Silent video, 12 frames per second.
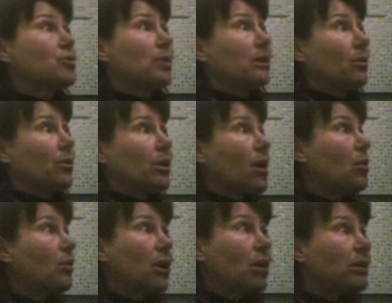We
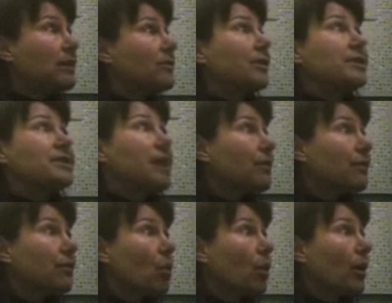all lived on the 10th
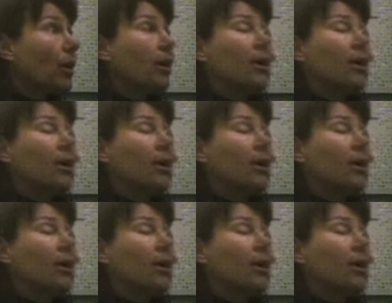floor,